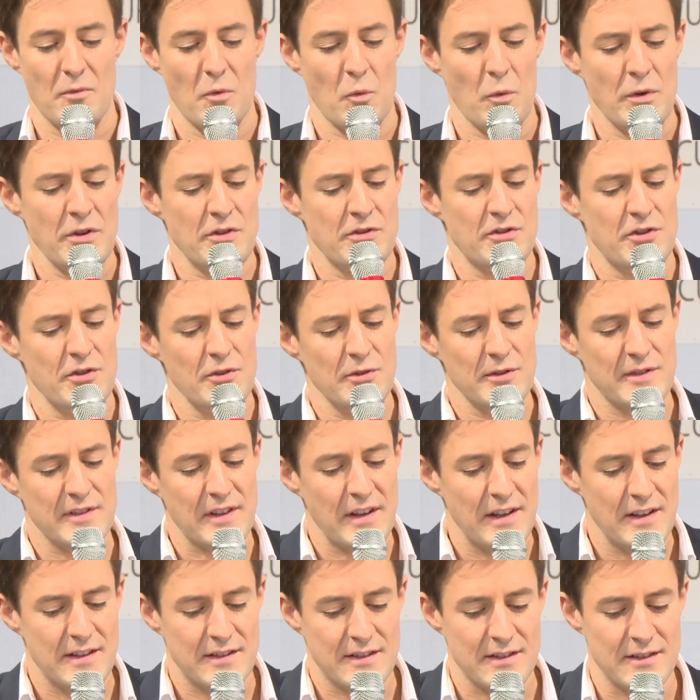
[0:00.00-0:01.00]
which use
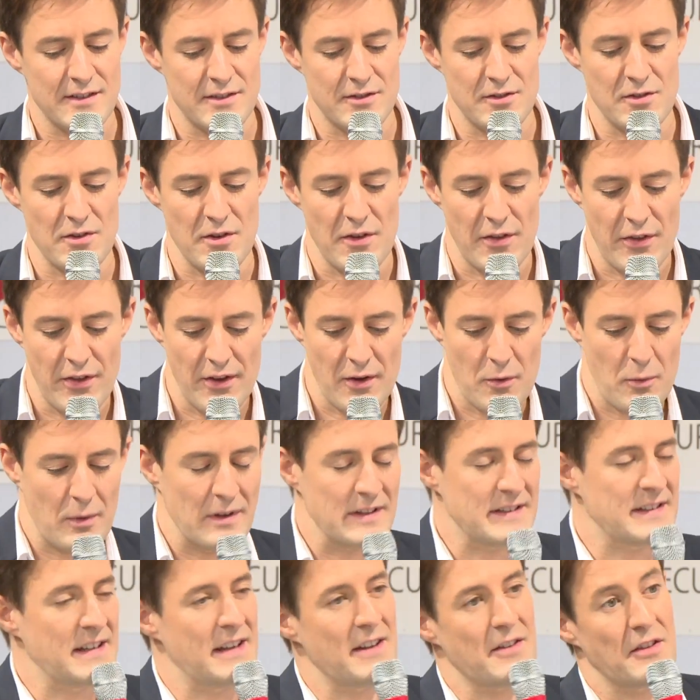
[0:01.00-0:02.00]
cases do you think will
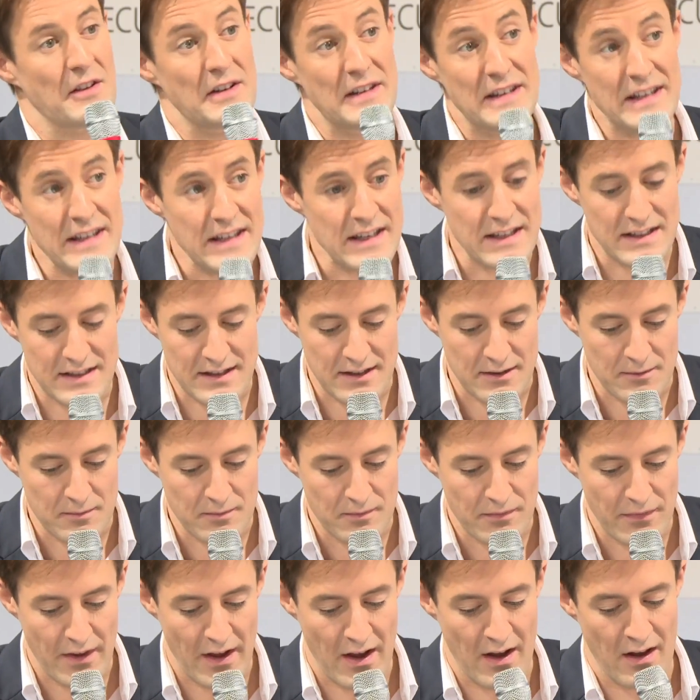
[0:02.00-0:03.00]
take the lead,
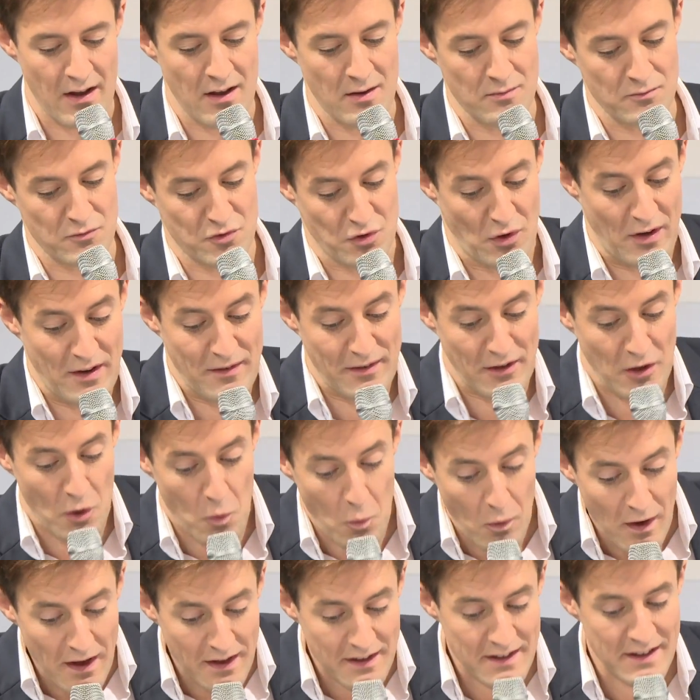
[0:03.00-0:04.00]
driving
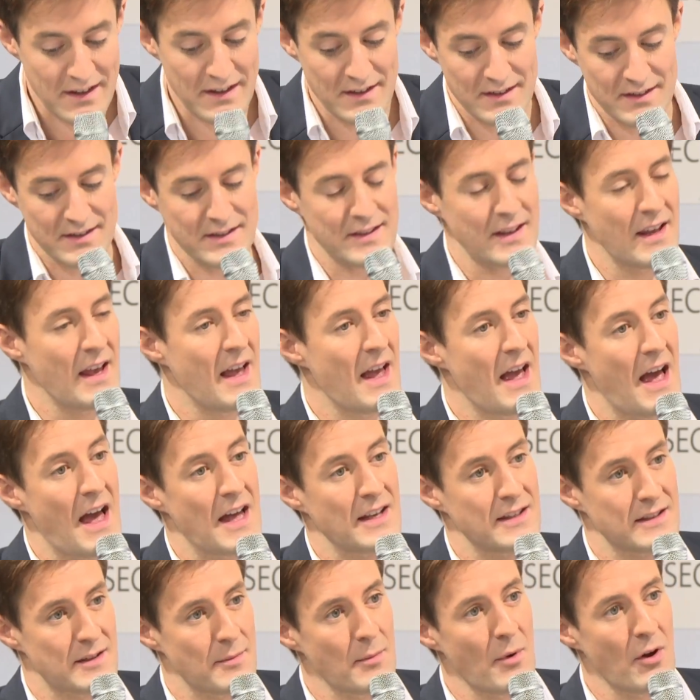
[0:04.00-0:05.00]
awareness
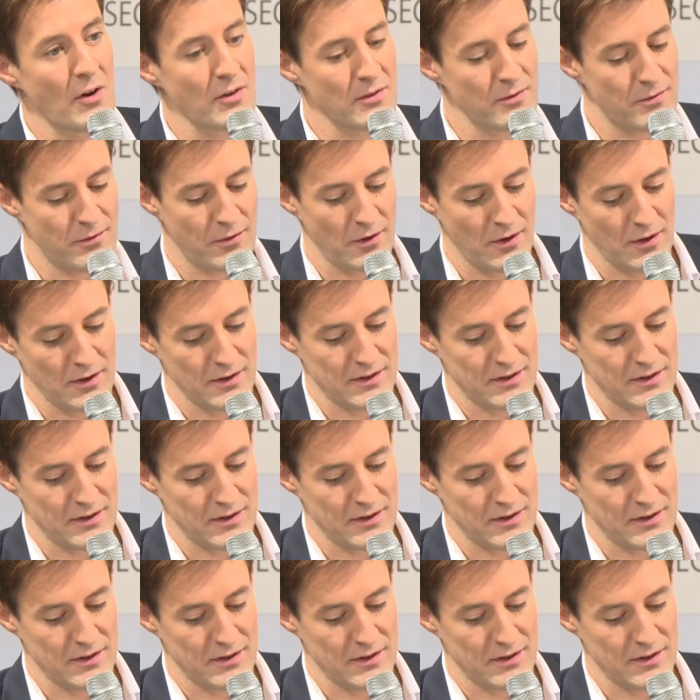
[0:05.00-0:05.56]
and demand for